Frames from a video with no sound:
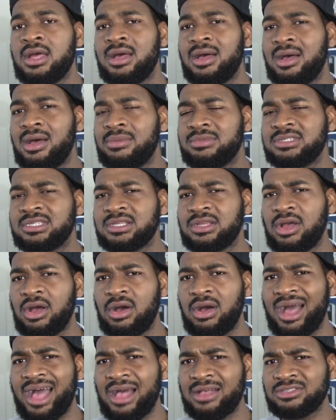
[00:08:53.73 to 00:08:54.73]
is it
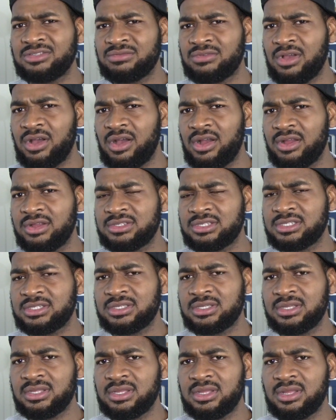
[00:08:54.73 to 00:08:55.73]
called House of Cards?